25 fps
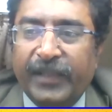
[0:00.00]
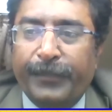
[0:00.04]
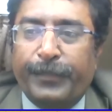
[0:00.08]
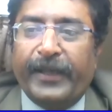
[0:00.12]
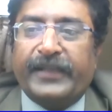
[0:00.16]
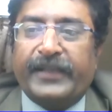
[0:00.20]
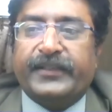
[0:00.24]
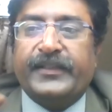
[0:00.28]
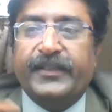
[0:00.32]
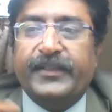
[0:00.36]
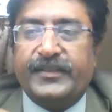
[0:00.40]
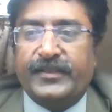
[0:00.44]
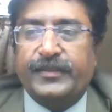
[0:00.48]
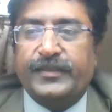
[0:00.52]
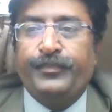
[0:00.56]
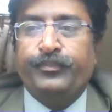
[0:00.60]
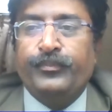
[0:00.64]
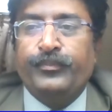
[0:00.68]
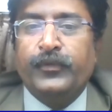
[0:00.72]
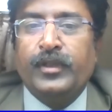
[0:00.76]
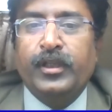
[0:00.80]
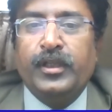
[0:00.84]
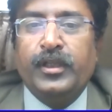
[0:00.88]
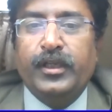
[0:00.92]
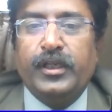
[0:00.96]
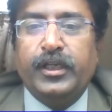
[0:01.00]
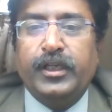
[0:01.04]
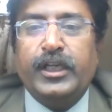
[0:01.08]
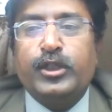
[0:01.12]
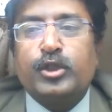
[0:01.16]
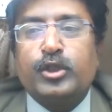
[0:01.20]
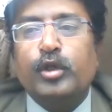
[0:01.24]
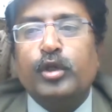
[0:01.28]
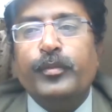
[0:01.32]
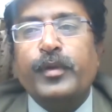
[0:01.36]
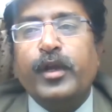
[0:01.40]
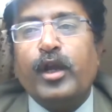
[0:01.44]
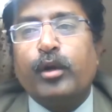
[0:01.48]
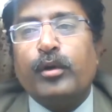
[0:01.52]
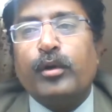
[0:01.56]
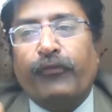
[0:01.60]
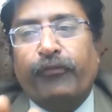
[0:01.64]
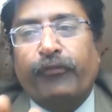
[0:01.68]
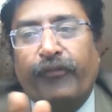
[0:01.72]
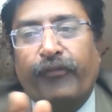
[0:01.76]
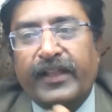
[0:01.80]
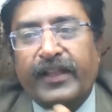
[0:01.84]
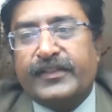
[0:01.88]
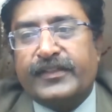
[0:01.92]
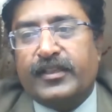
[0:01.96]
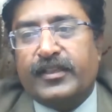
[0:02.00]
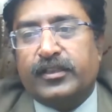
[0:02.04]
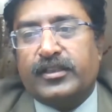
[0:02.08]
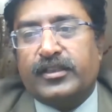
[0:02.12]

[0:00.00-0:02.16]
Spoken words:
practice. It should be not once.